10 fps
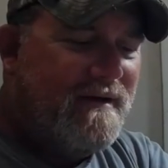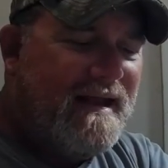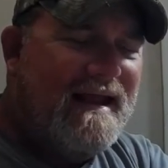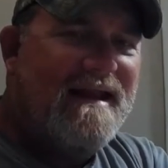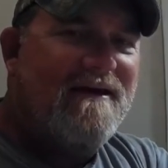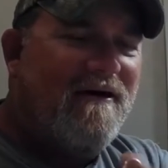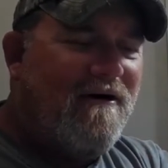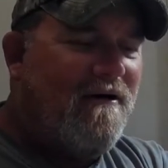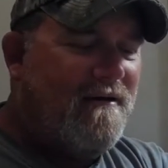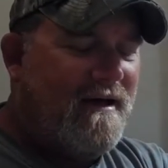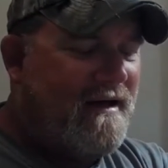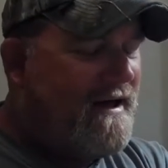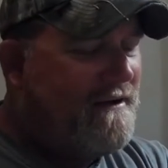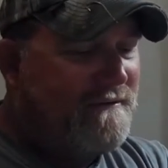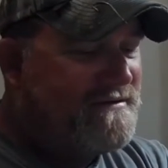need
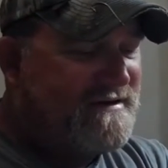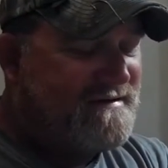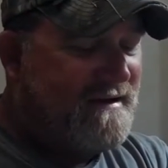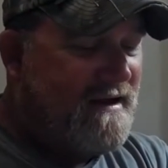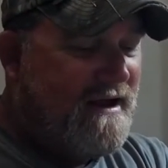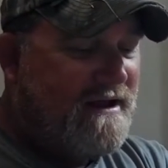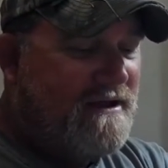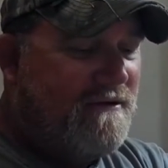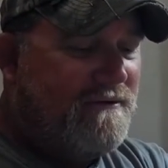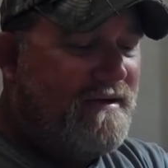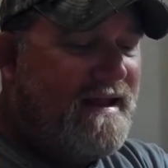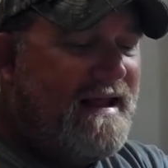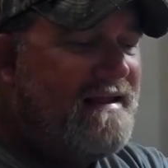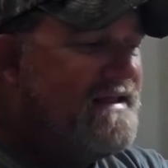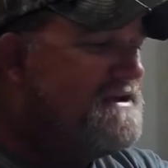you don't
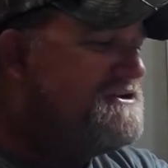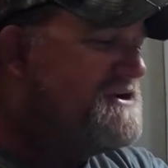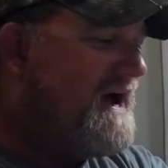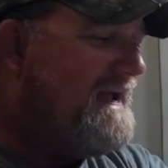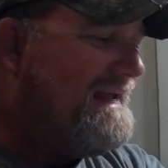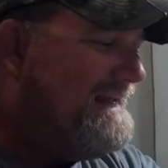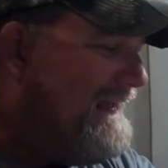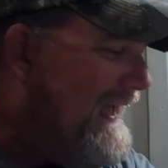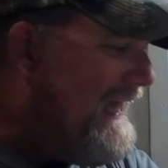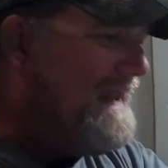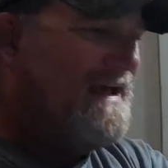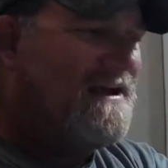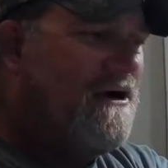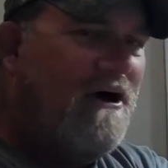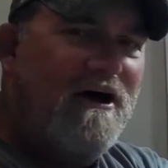need these
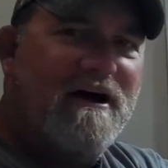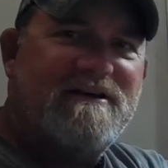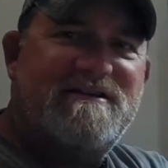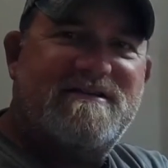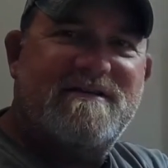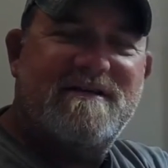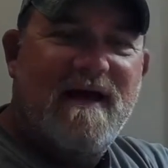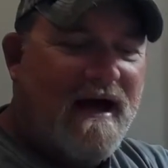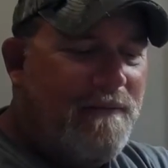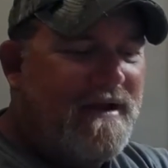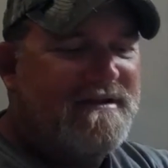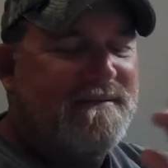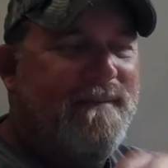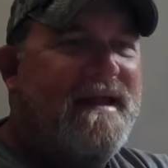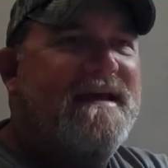gigantic hooks. I went to
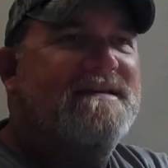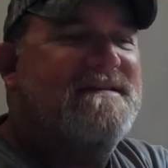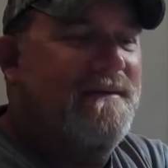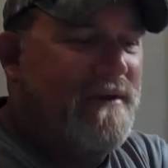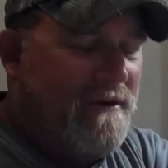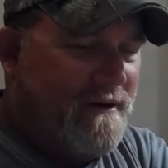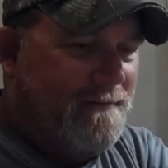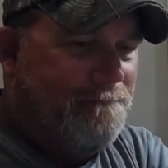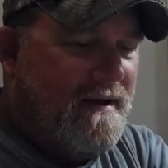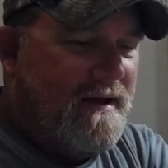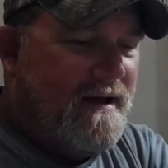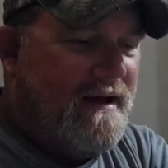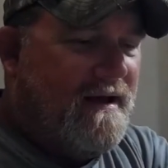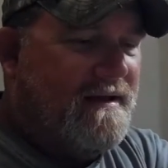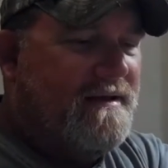many a seminar
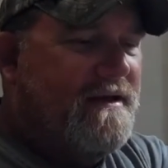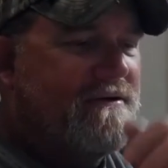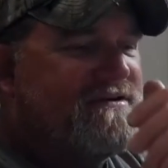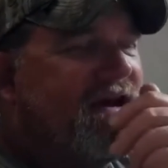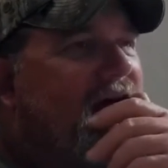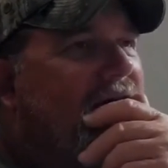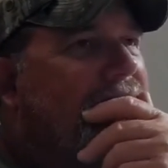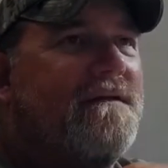years ago.